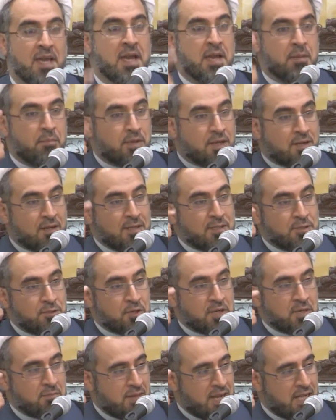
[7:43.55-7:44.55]
Because your
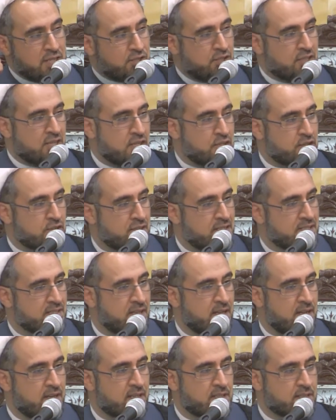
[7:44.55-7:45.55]
imagination is
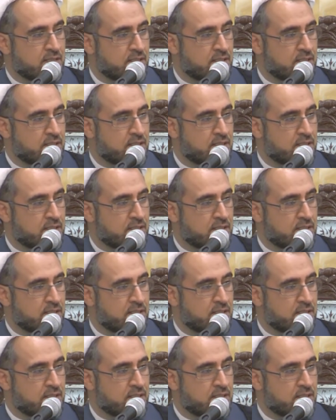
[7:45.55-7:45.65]
hurt.